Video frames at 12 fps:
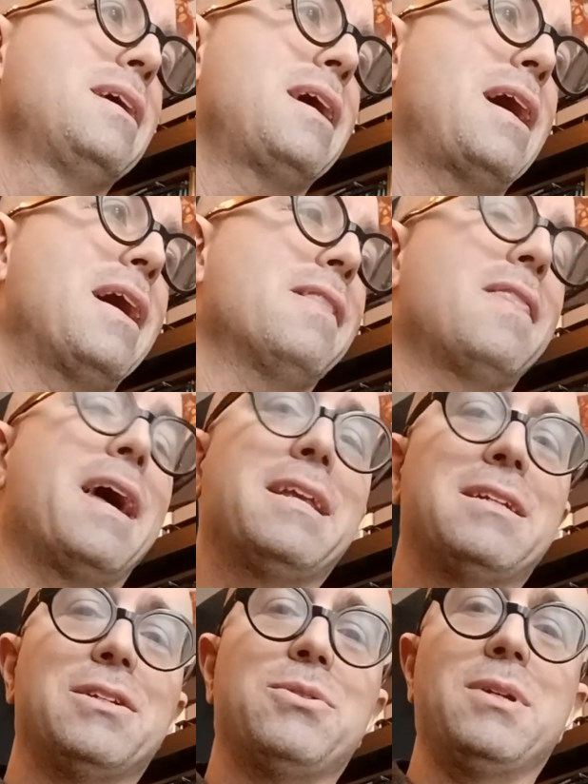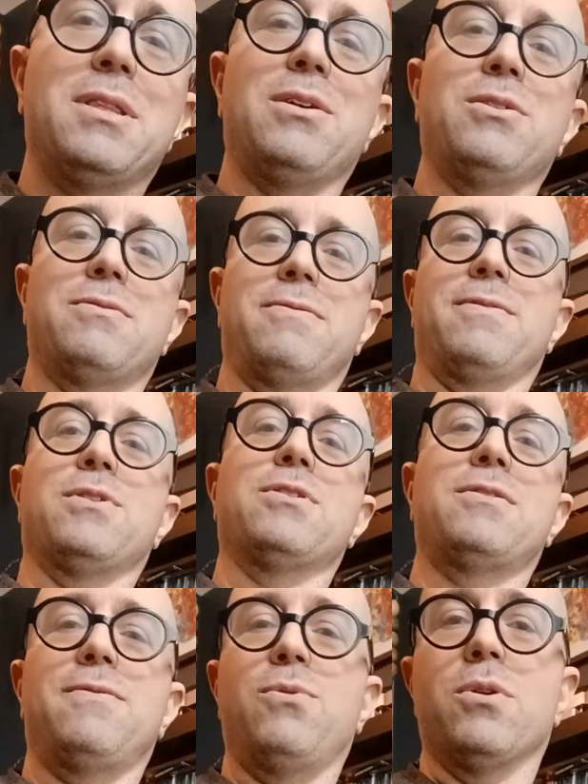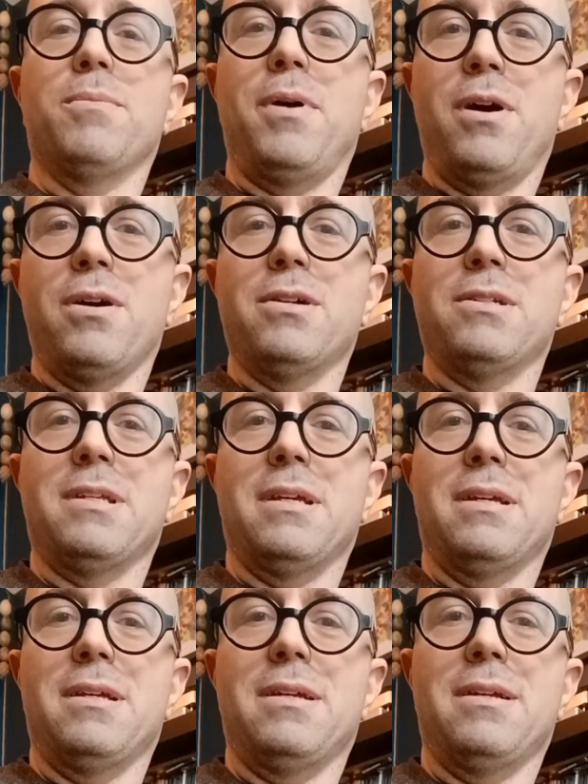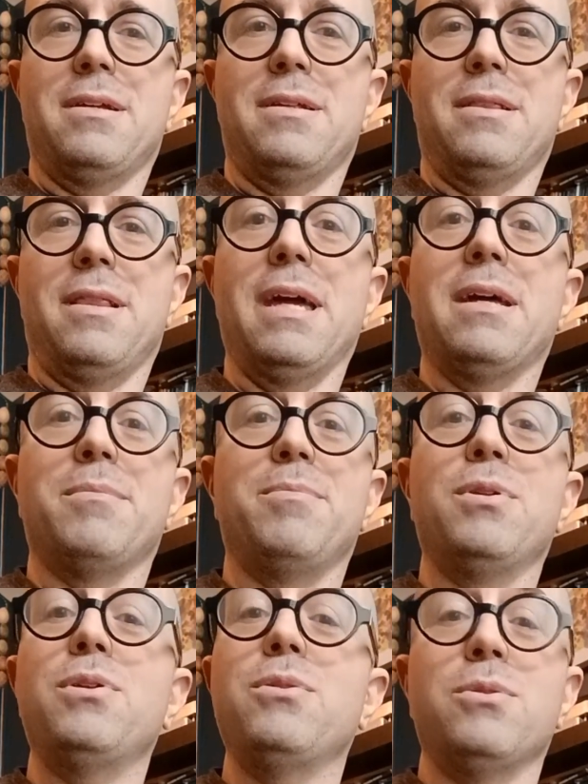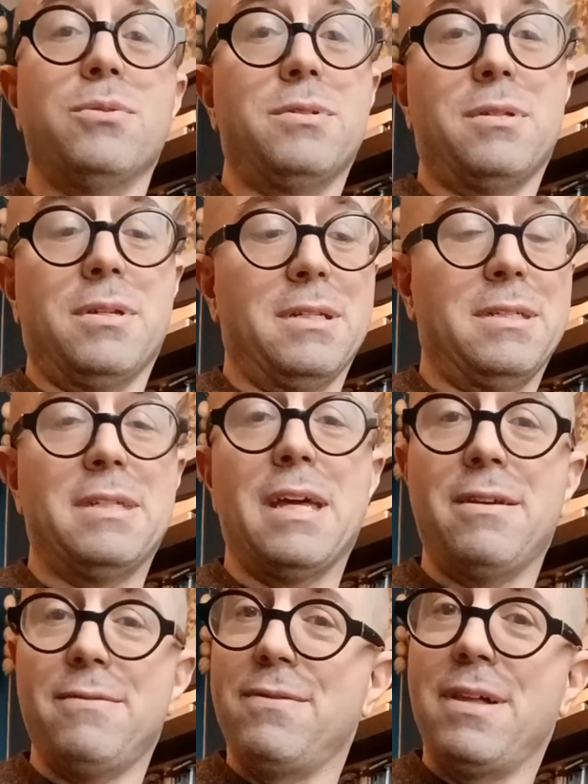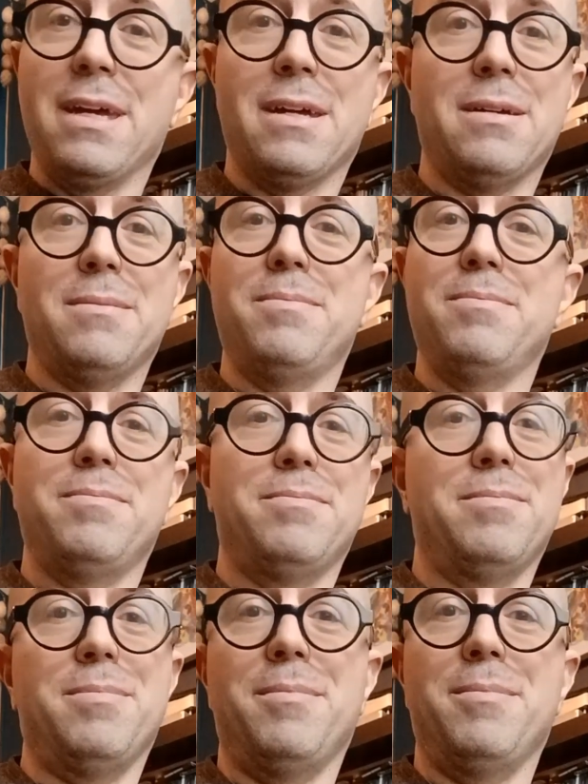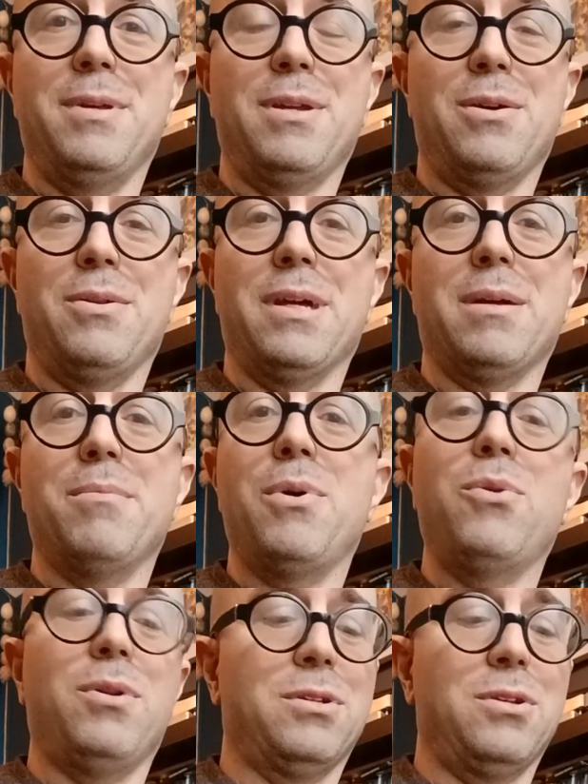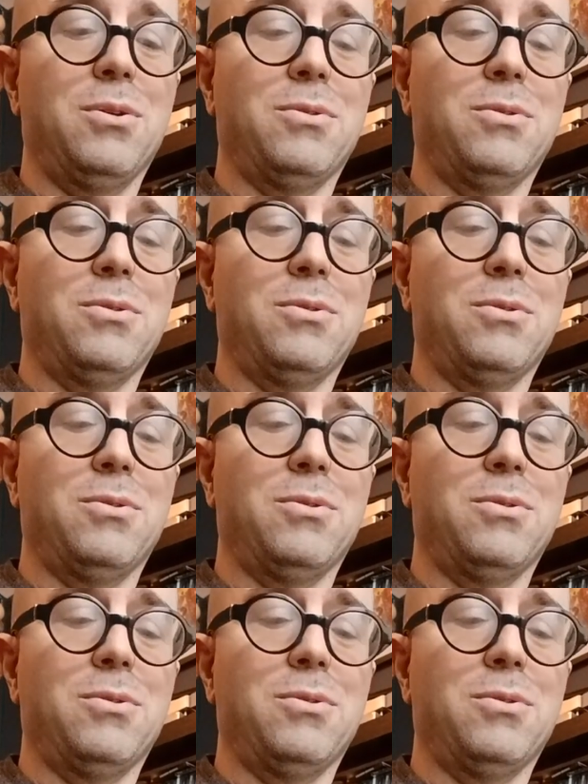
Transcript: I like to treat those first 4 bars like a blues instead of like a, like a modal tune.